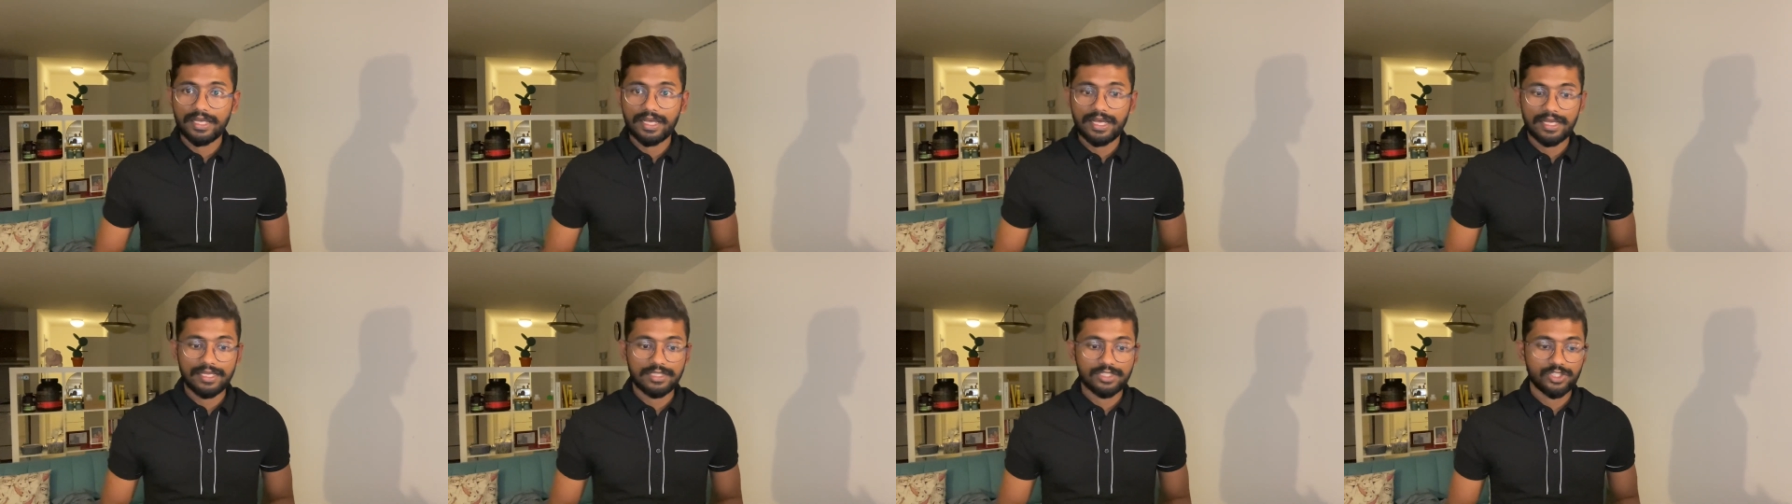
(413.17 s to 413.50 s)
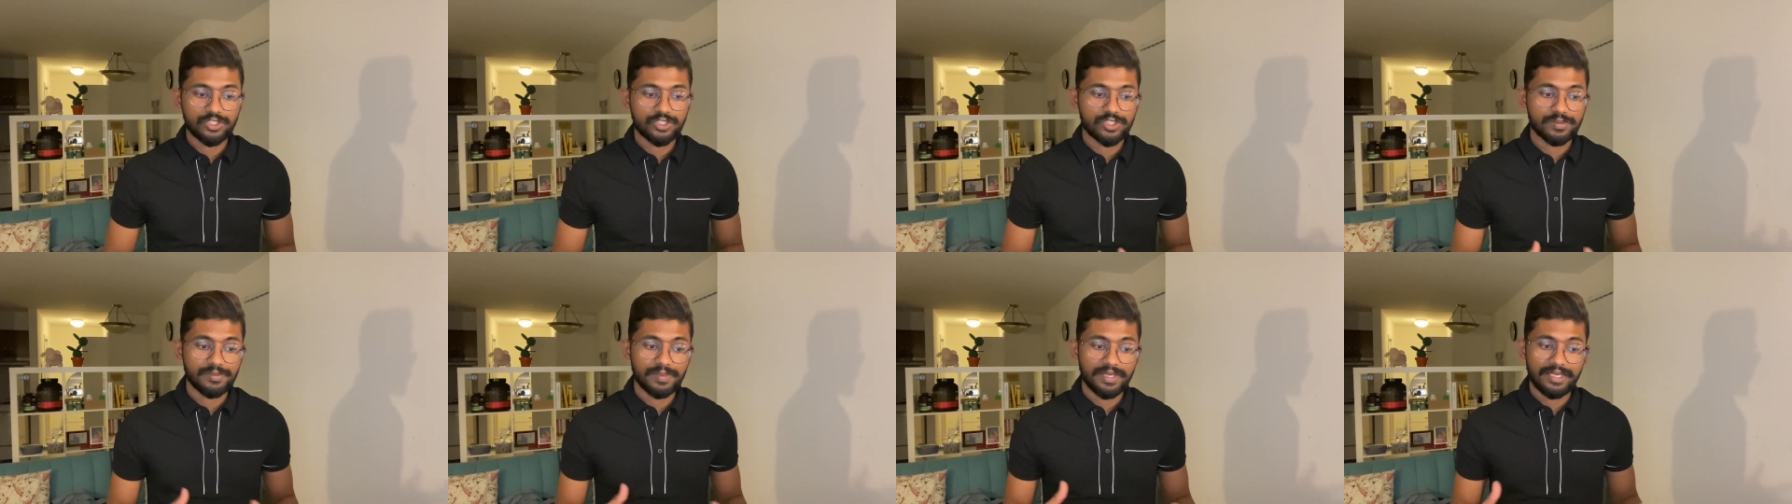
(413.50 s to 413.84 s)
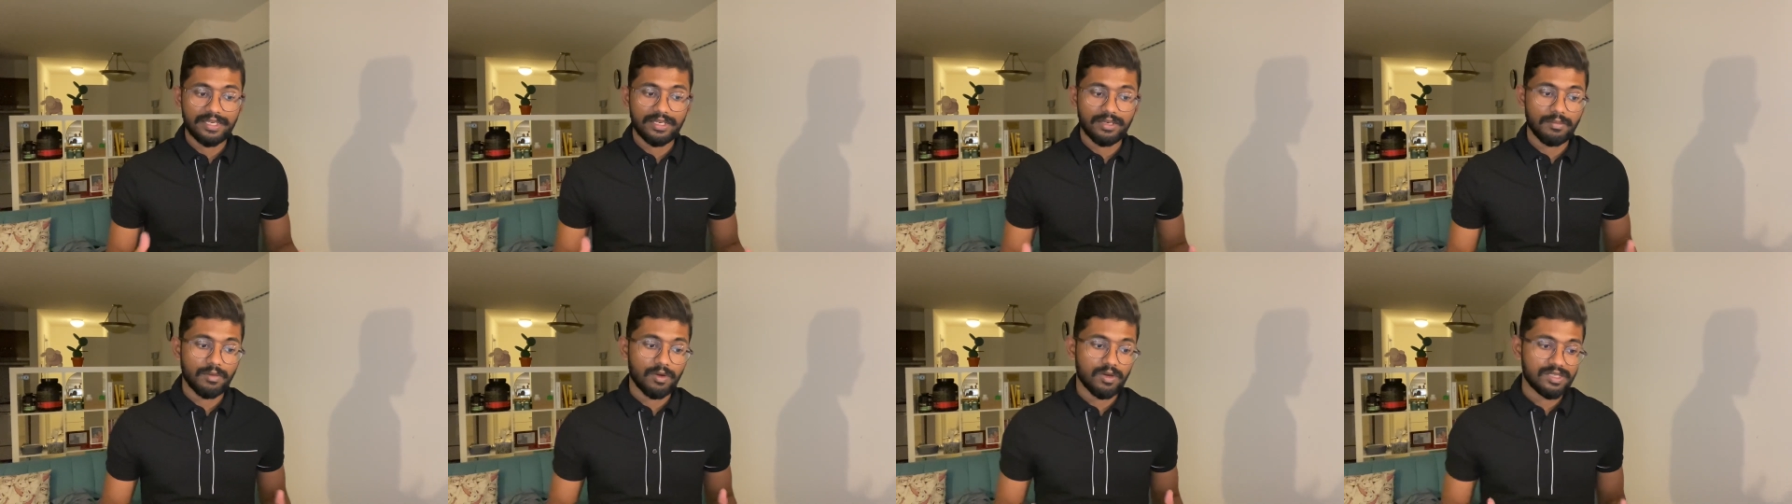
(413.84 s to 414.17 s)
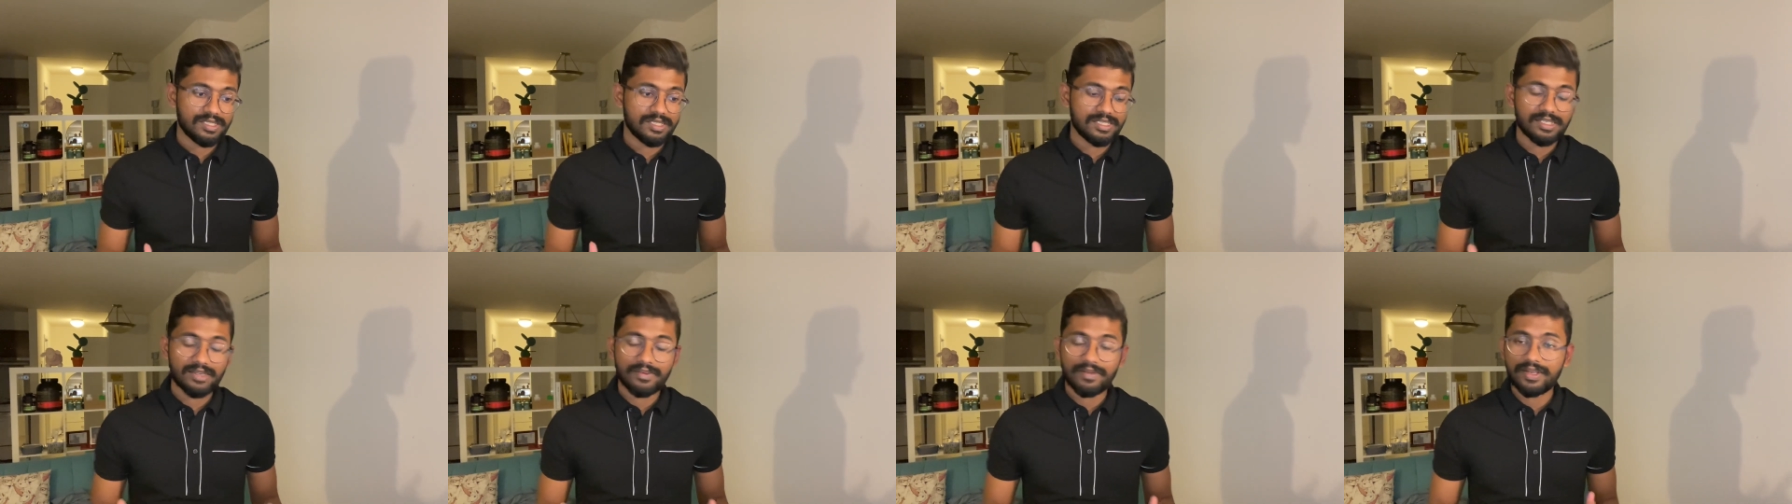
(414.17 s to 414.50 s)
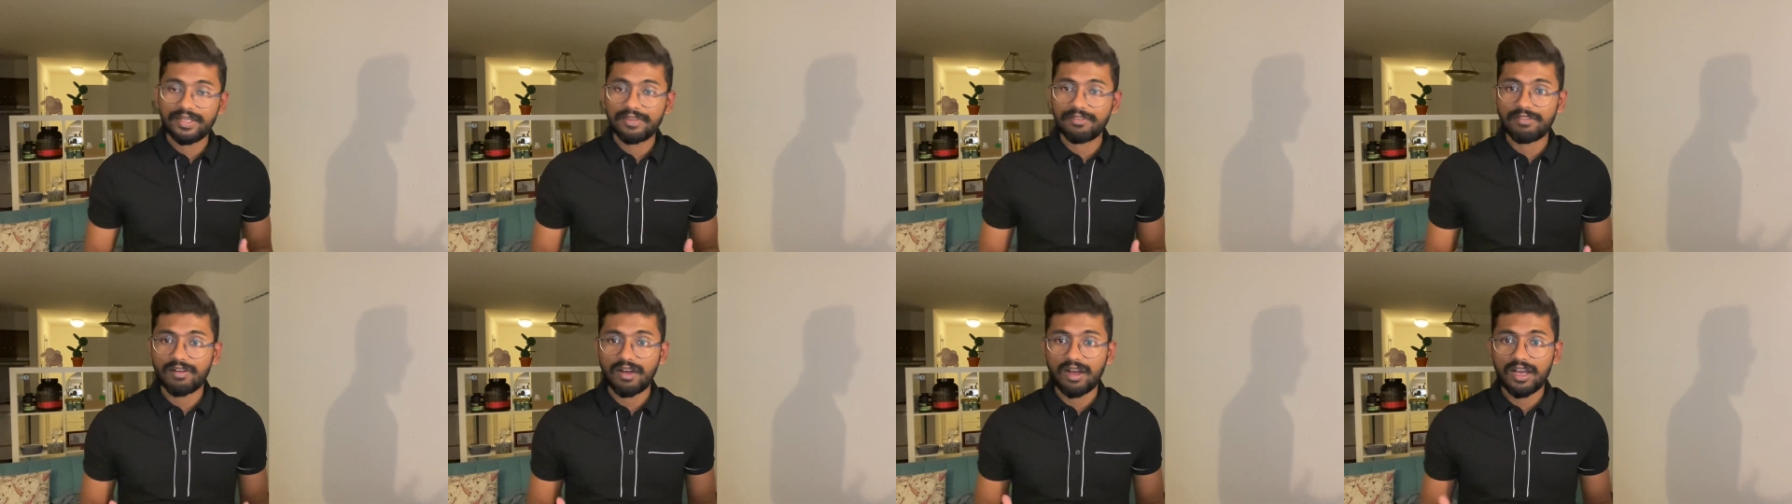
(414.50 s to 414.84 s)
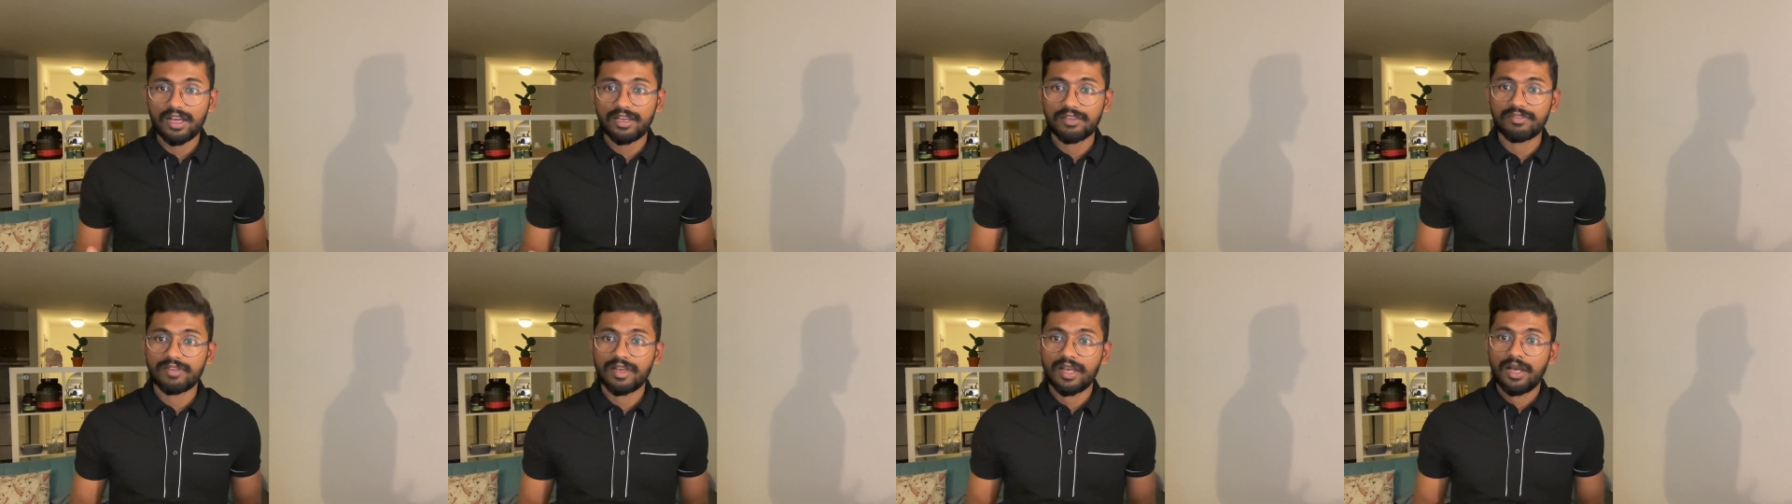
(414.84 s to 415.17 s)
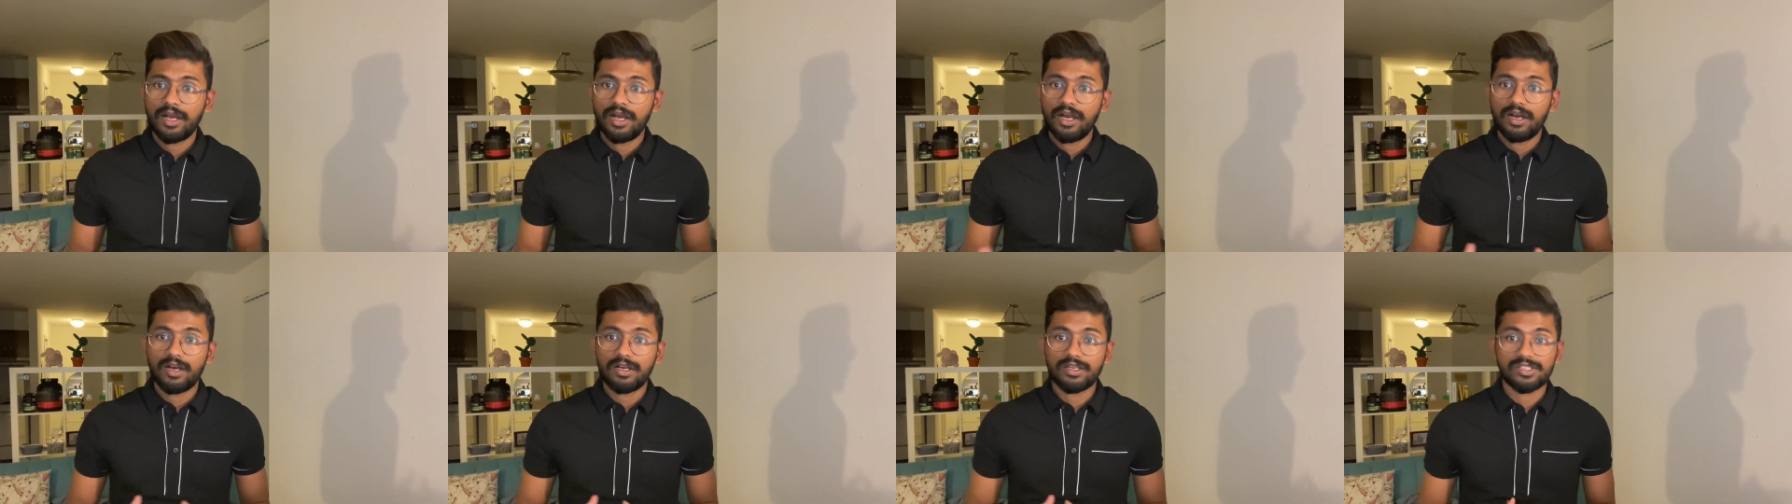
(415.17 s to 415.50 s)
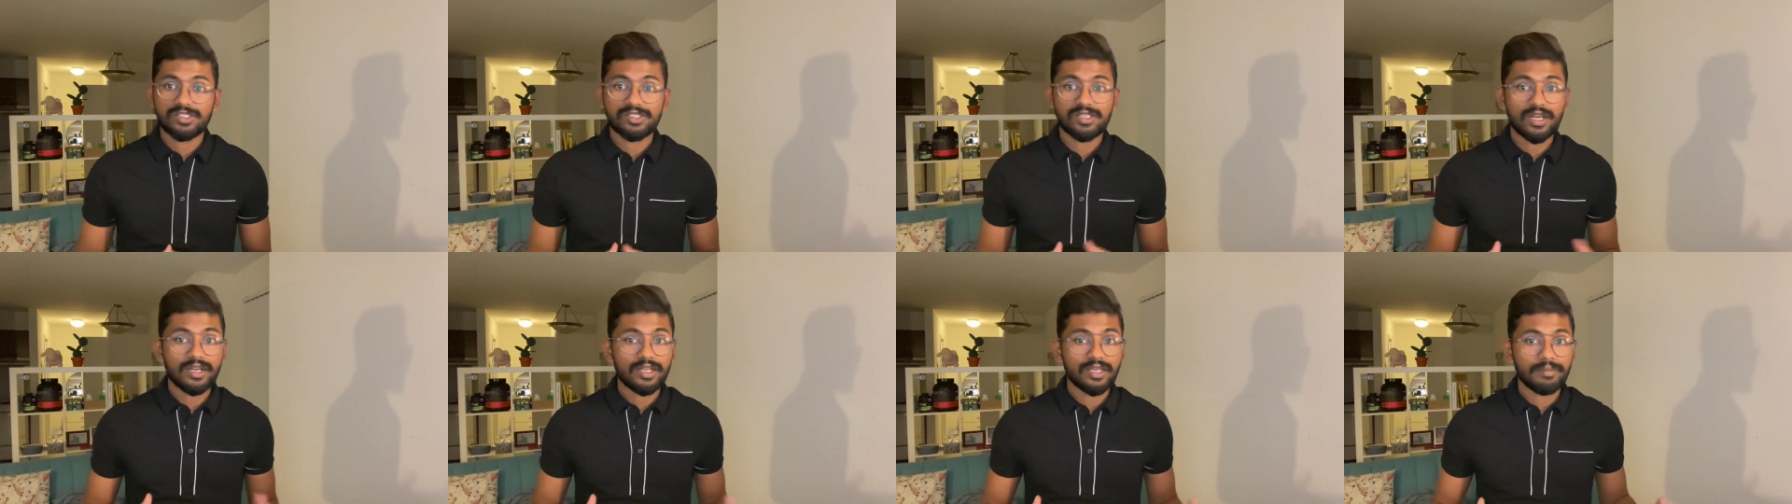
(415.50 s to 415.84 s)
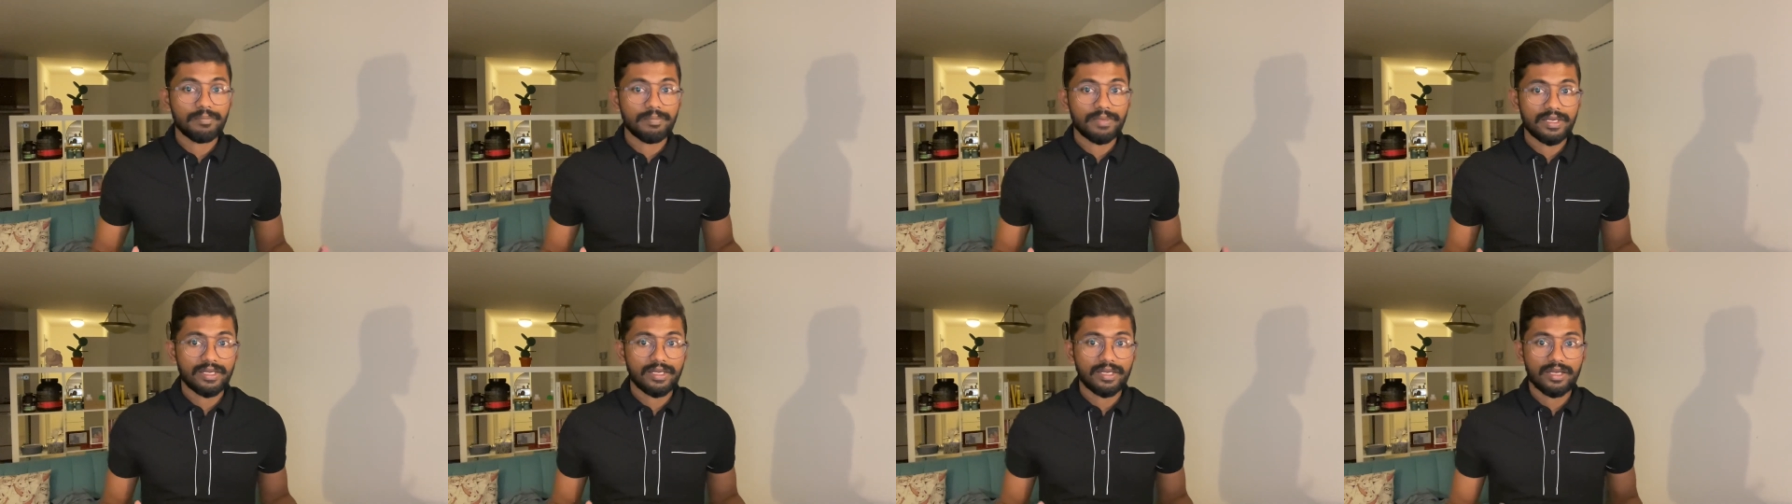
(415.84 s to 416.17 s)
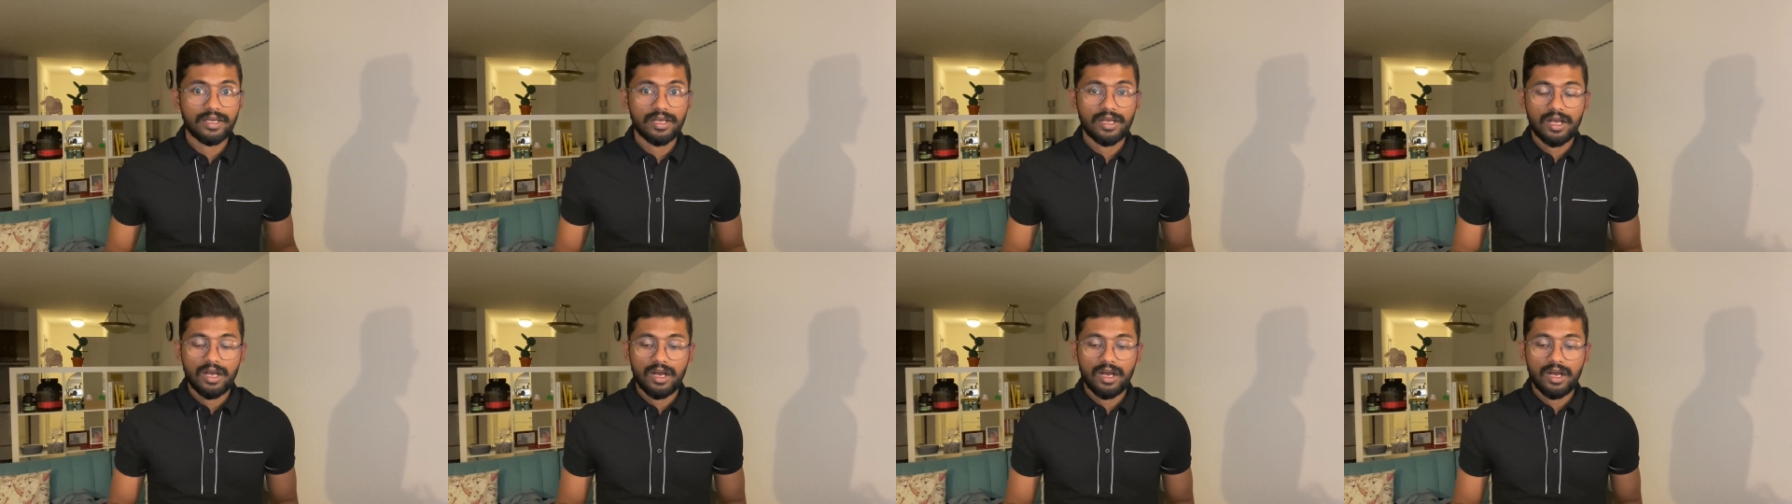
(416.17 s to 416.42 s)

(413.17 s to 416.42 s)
and she was making about 75 her starting pay.